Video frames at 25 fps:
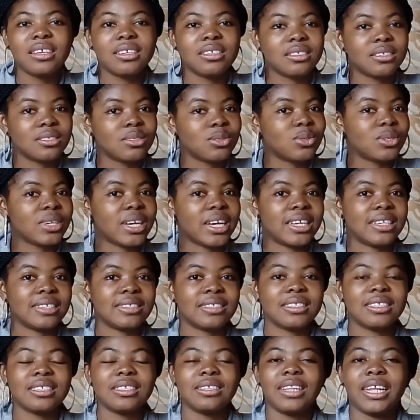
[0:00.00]
So guys,
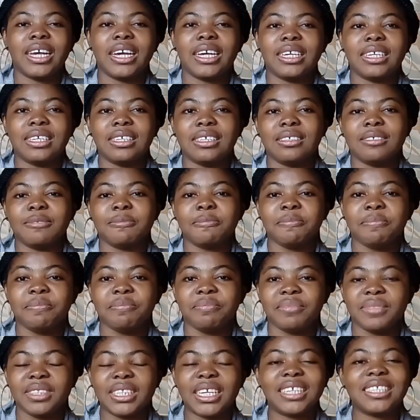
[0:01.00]

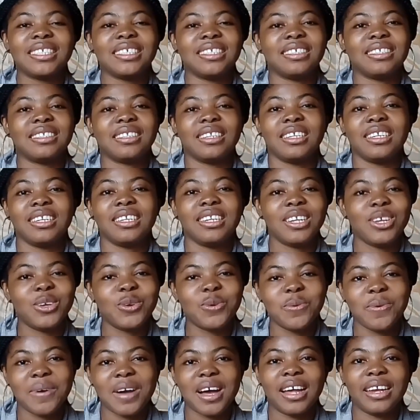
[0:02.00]
that is the
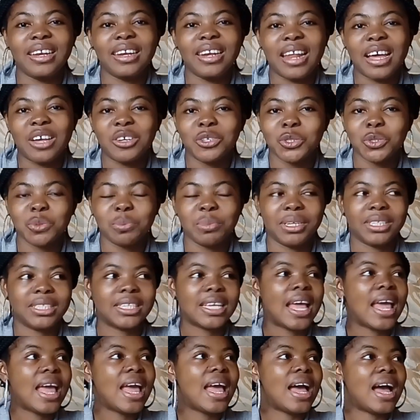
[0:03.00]
new announcement.
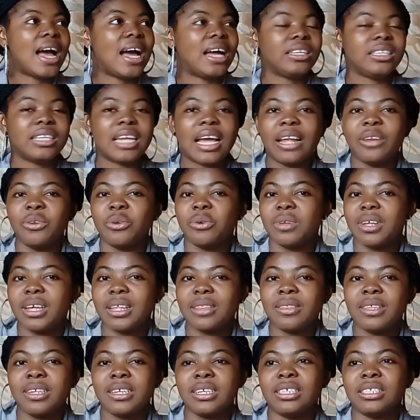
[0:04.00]
And another
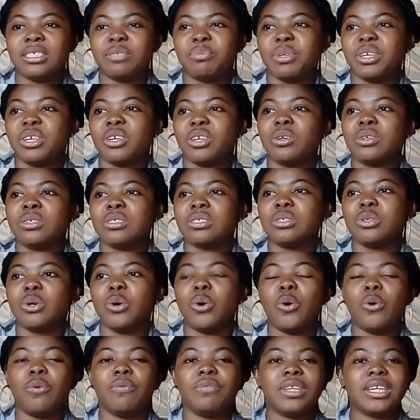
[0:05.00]
thing is, because
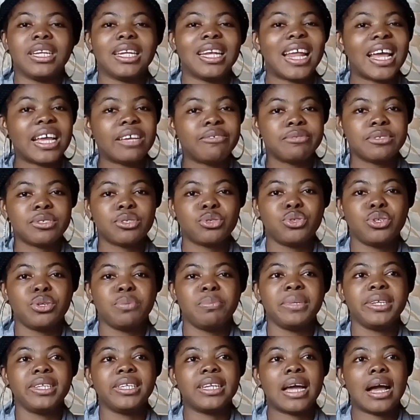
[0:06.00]
of the live
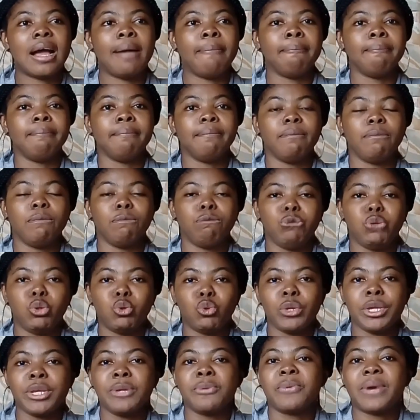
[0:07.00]
streaming I'm
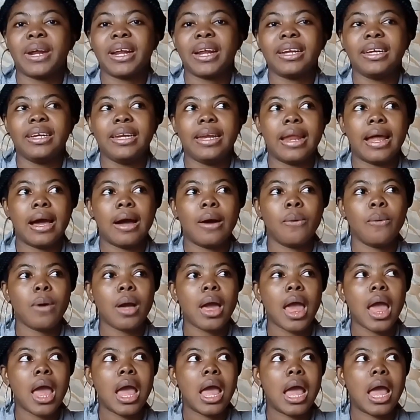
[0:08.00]
doing right now,